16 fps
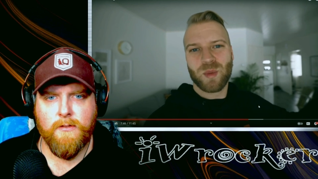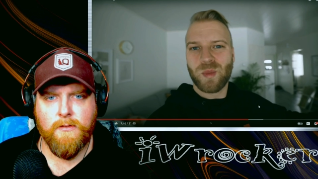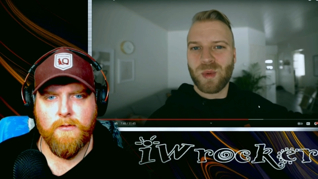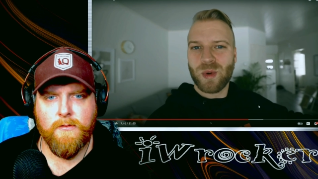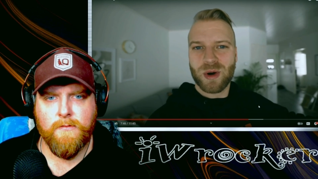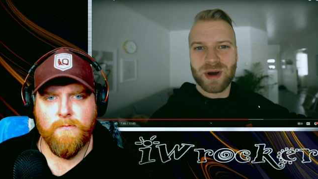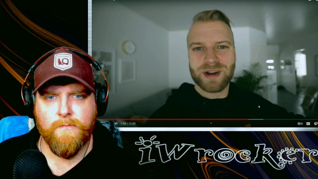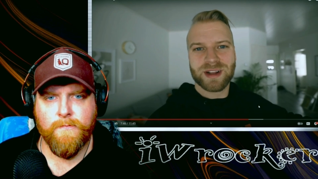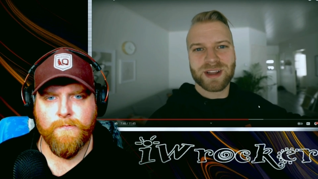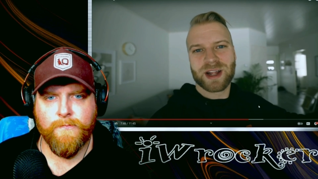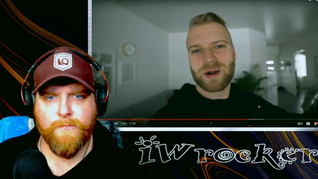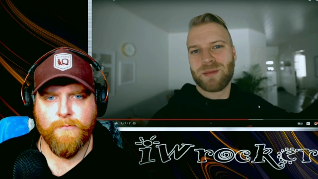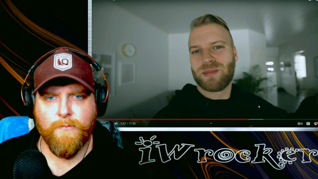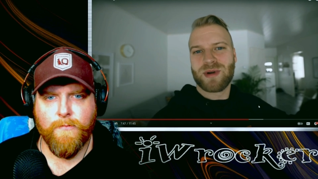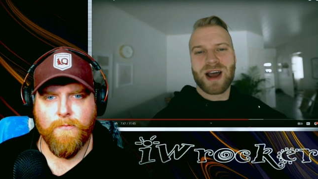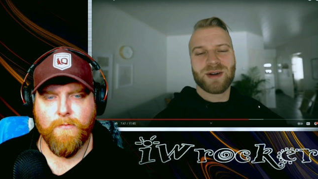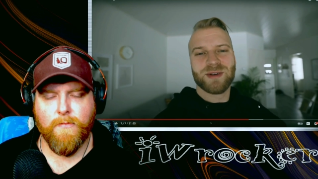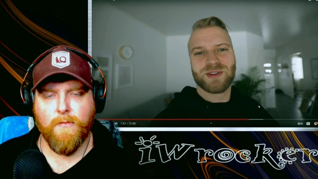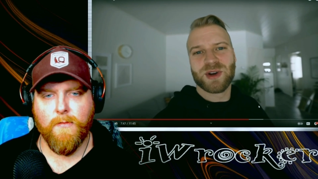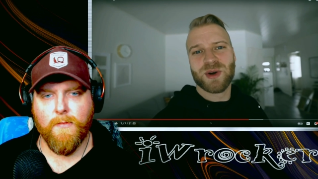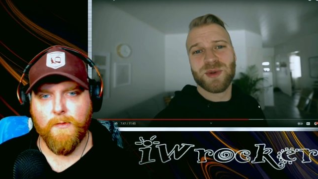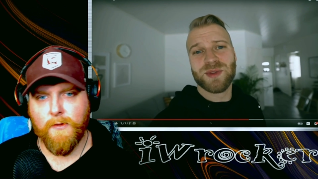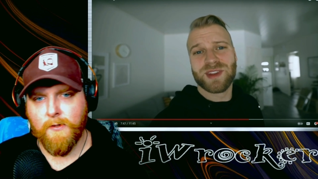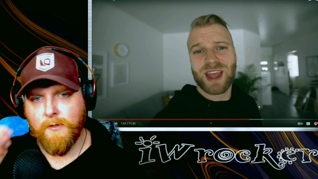Speaker 1: of wood, a lot of
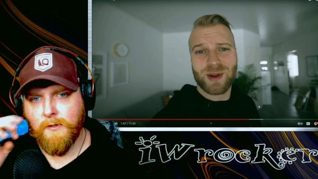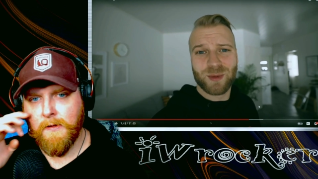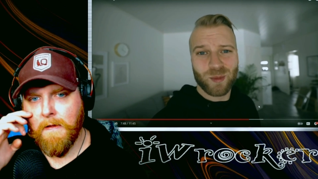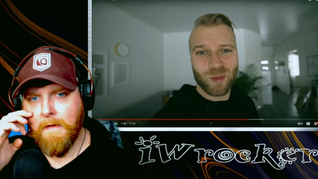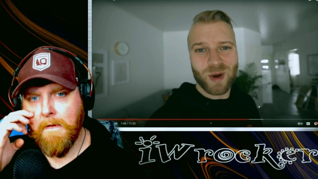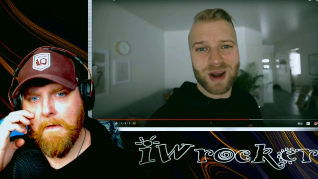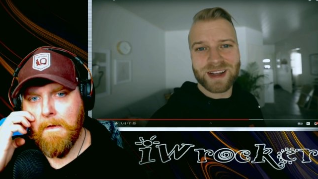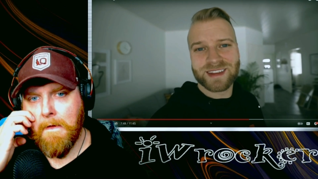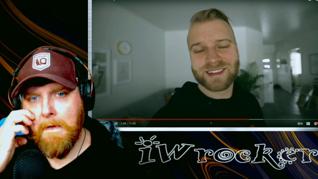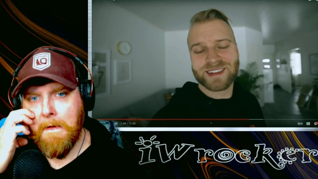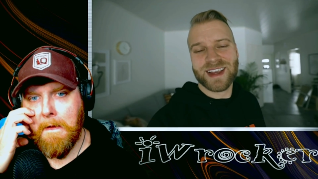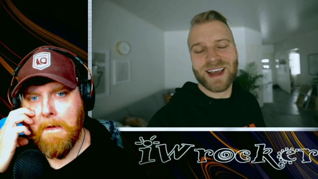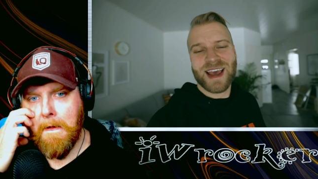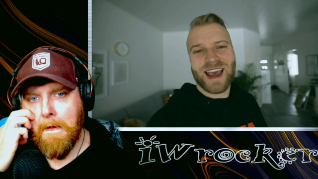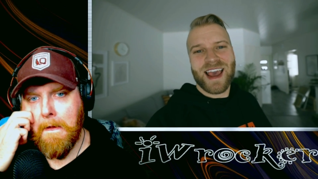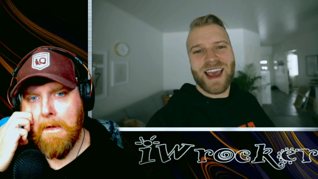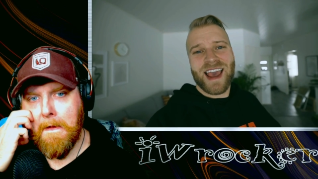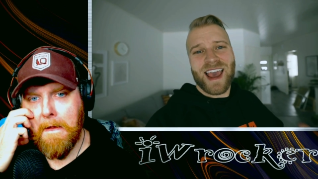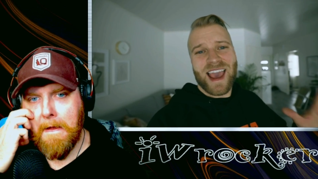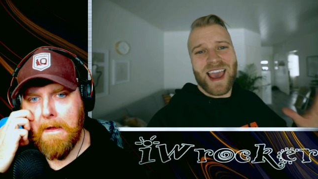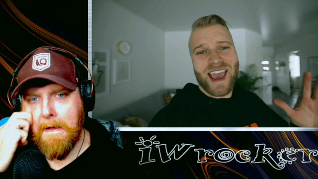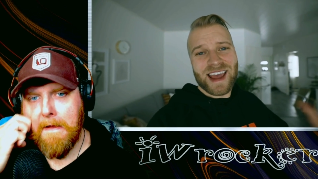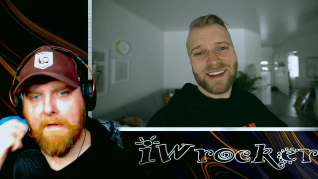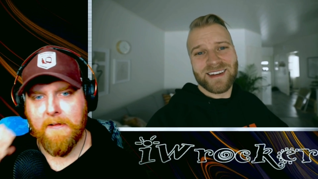brown tones and whites.
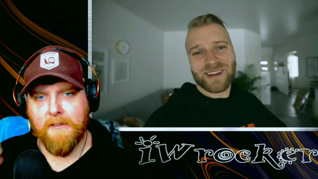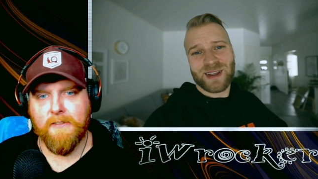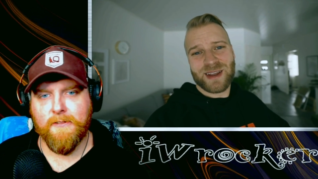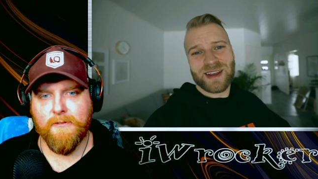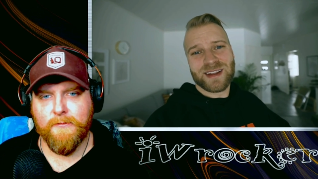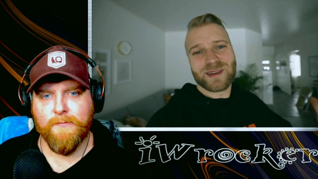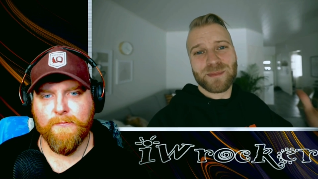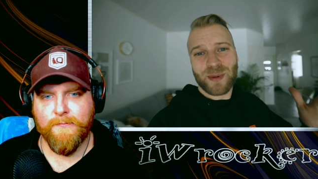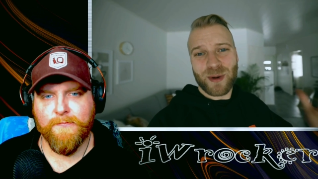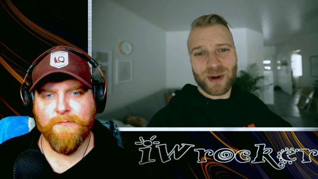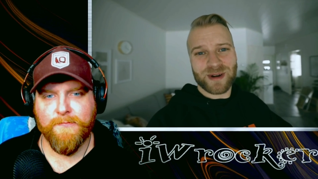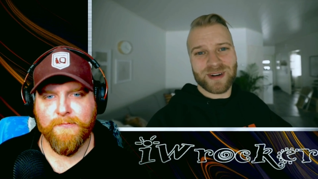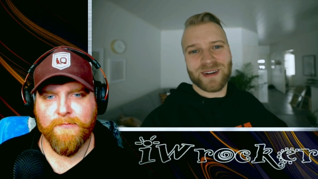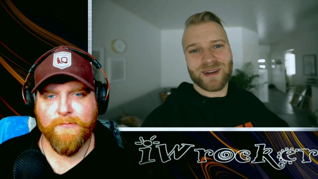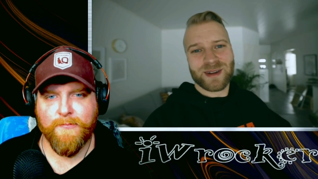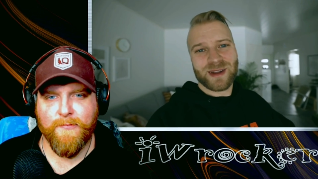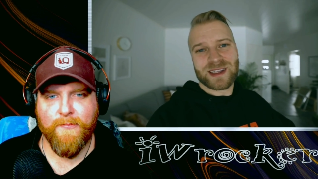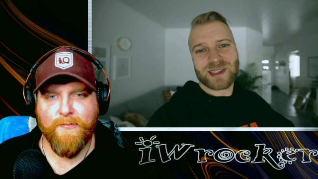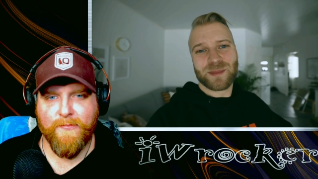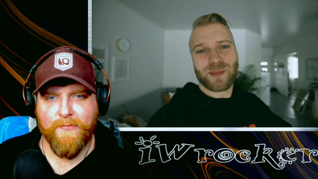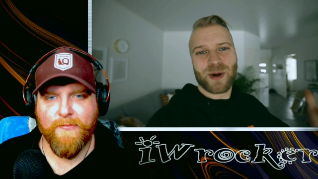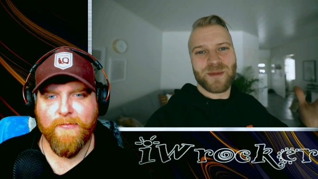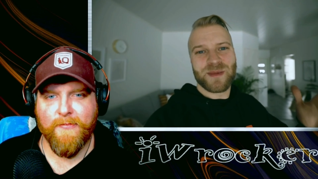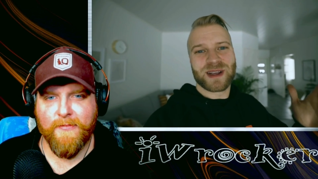And it's important.
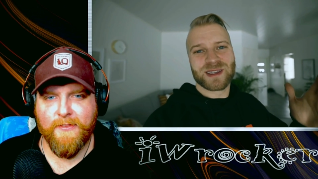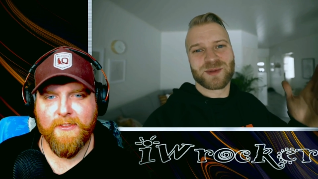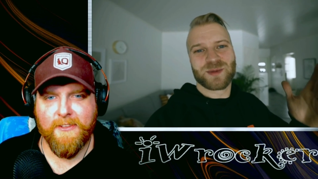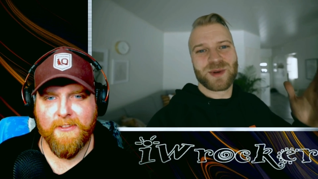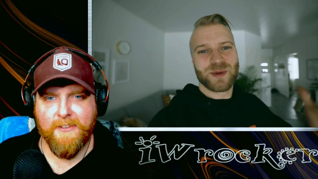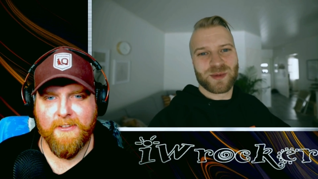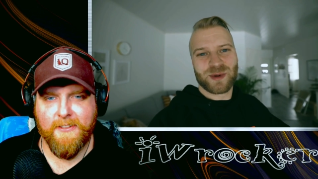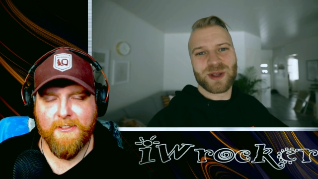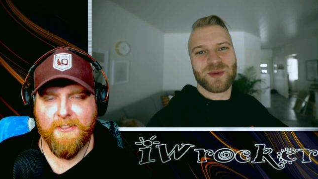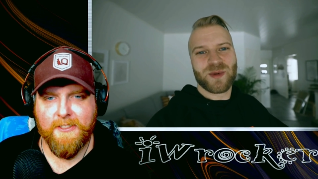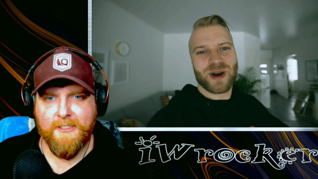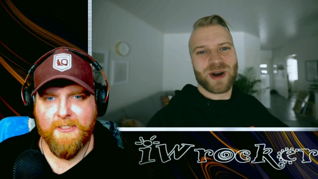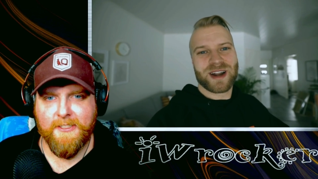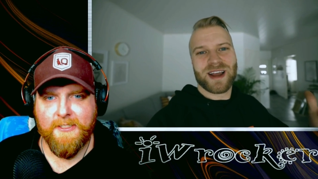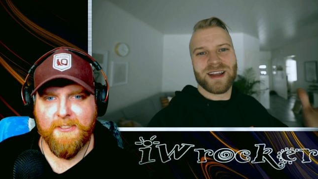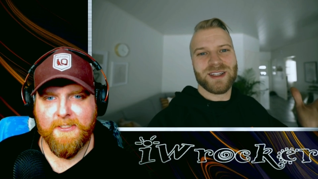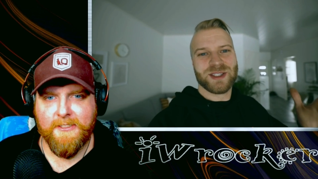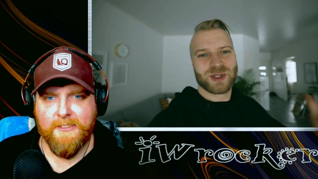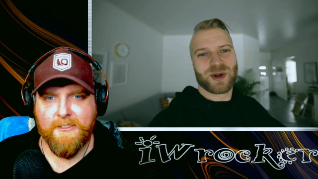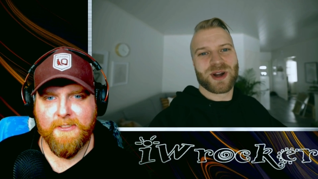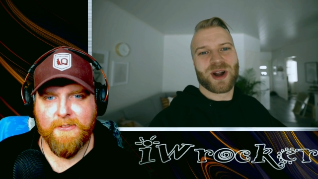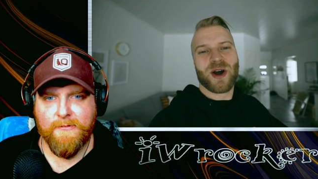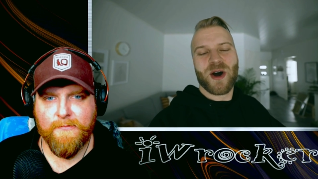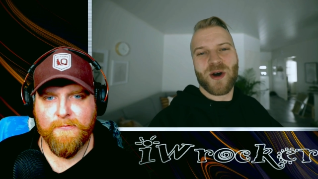It's important because we really want to
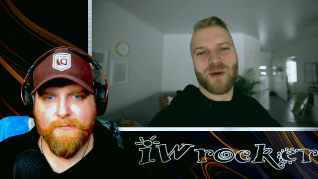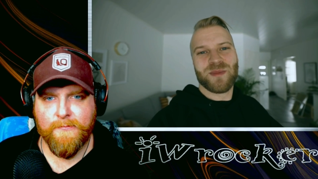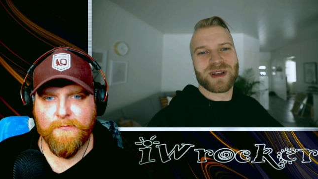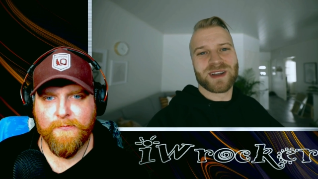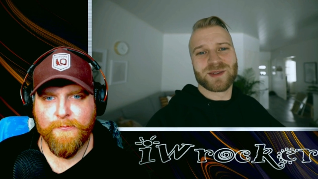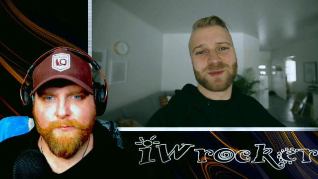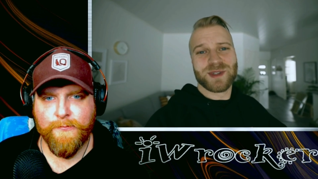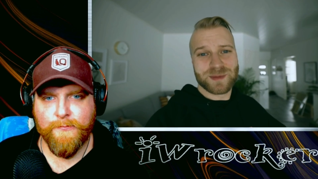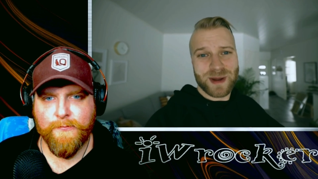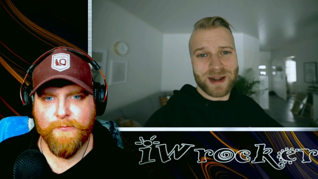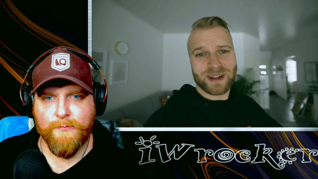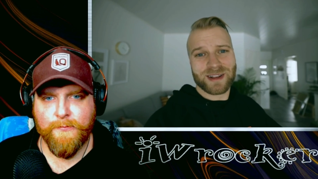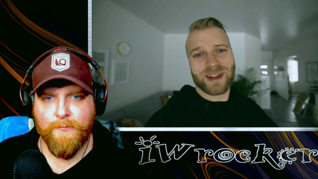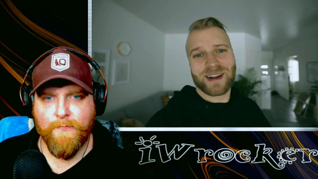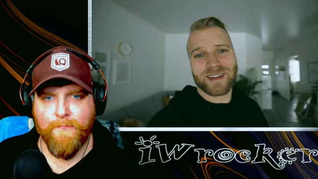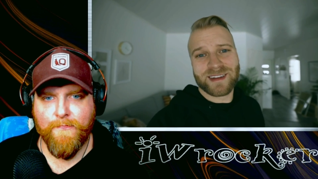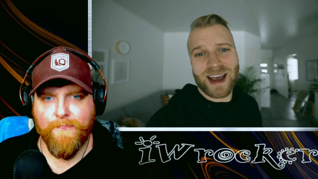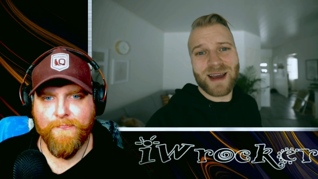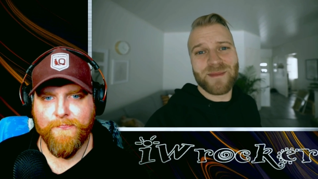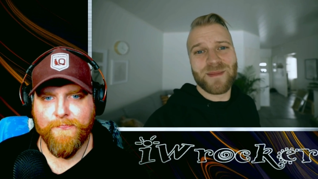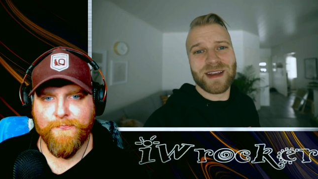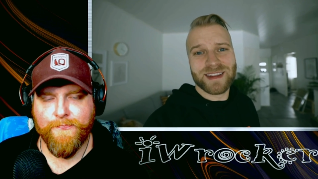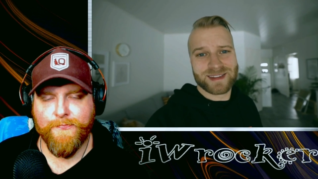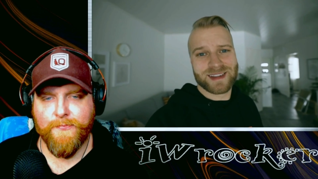enjoy our home, because we spend a lot of
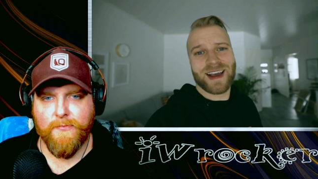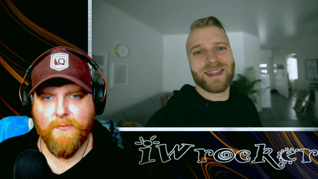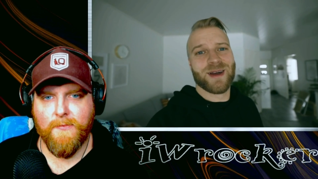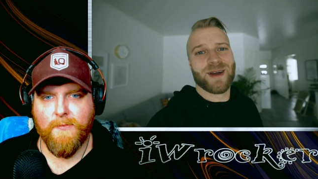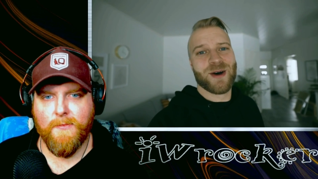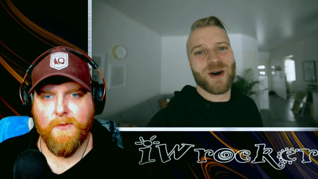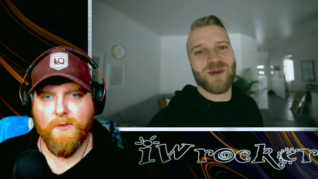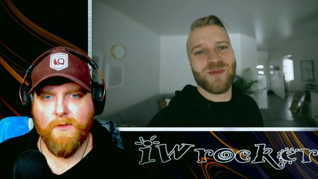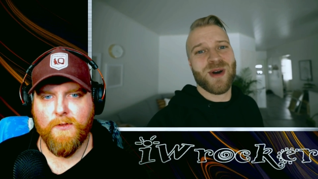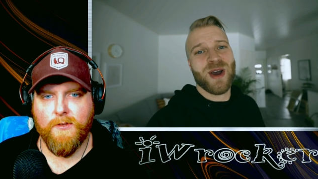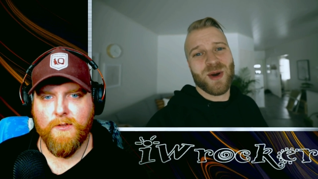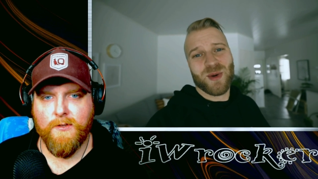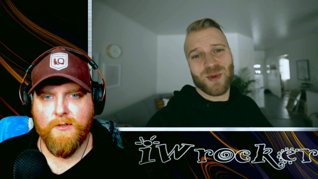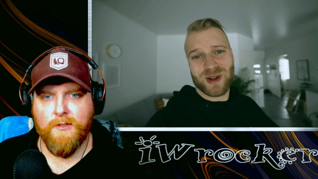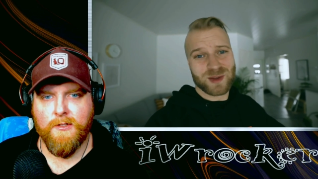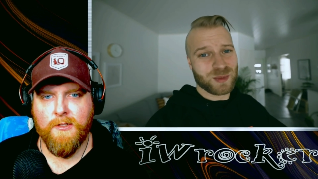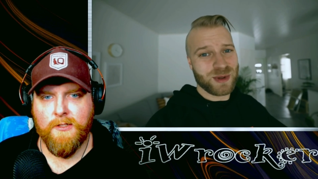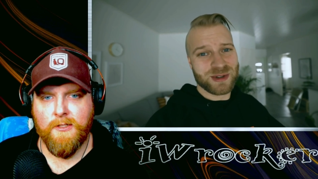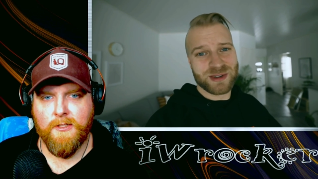time inside the home when it's